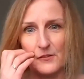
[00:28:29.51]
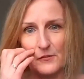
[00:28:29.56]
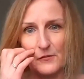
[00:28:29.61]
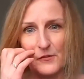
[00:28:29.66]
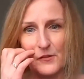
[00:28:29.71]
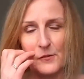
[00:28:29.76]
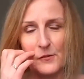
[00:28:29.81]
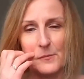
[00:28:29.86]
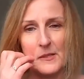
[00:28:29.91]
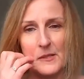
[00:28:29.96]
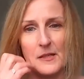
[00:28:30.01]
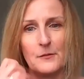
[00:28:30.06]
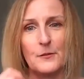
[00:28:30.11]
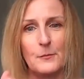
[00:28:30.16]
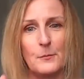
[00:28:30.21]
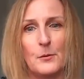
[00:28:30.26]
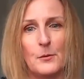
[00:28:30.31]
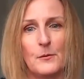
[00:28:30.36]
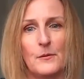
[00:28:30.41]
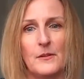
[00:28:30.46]
You've got to be able to
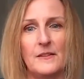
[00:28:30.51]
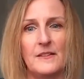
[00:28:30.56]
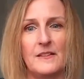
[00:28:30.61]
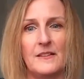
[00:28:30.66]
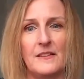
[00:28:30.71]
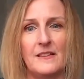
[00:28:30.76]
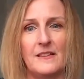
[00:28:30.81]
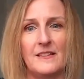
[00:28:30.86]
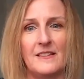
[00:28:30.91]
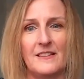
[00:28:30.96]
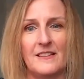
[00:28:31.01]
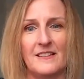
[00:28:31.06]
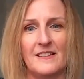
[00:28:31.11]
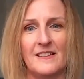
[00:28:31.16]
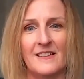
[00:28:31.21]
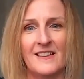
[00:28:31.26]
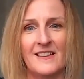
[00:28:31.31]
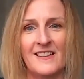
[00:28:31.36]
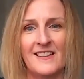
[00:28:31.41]
put this data